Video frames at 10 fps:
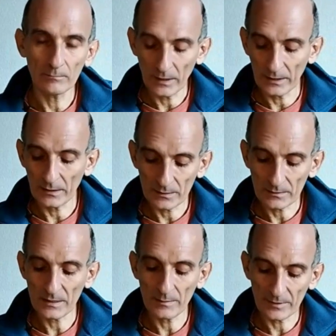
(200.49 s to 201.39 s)

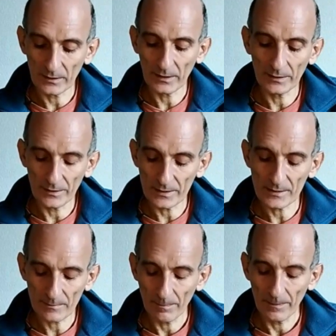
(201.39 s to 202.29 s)
making something like
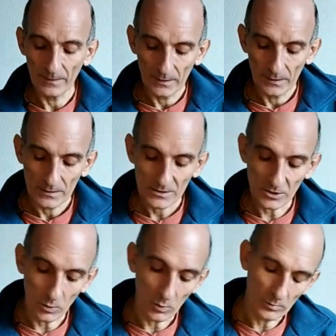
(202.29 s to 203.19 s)
this.
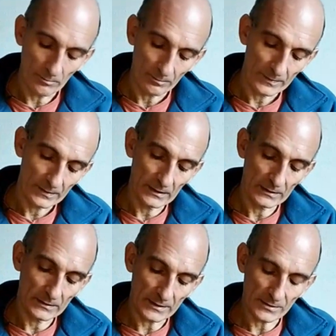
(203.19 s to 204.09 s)
So
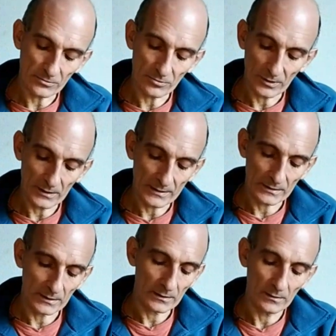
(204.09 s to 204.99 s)
it doesn't really
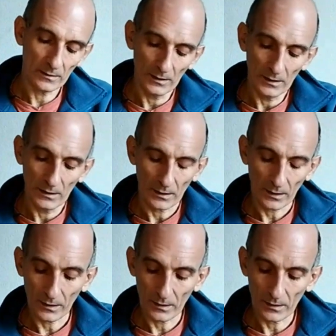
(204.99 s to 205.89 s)
stick.
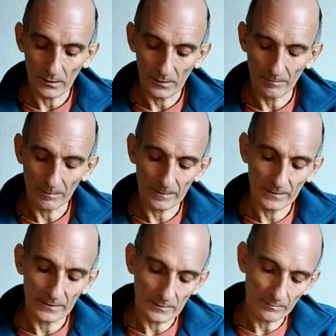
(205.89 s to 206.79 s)

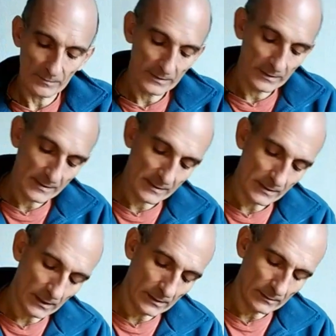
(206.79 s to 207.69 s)
This
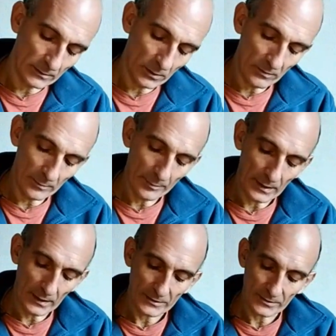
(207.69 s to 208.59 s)
lower
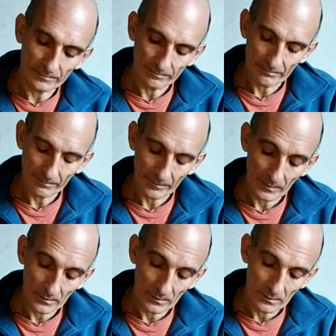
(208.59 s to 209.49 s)
part
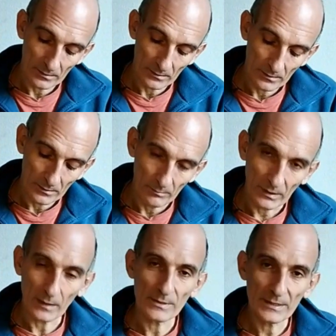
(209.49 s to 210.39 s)

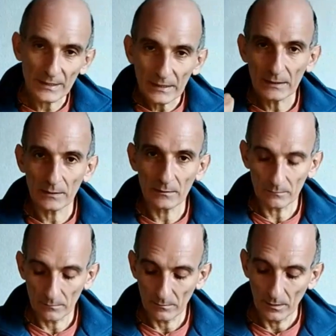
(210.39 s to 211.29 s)
becomes thinner,
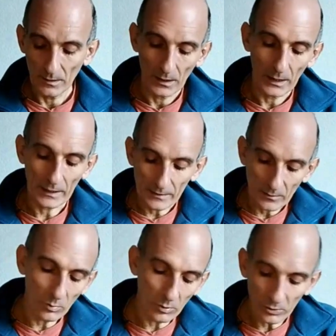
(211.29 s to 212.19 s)
and
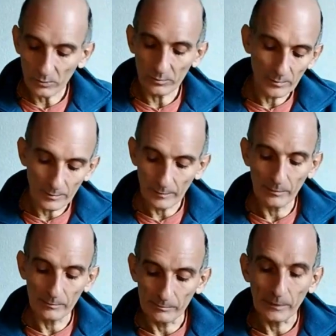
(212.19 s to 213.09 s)
the wall
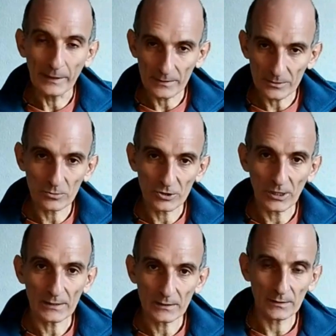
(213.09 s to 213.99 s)
begins to
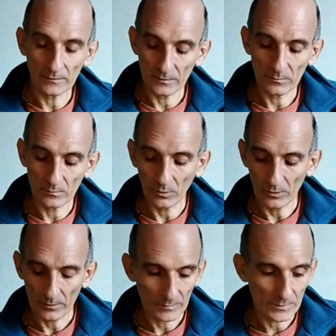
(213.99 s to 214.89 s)
shatter even
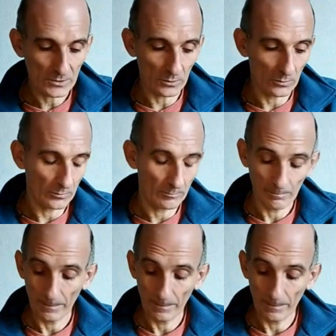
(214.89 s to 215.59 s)
more. So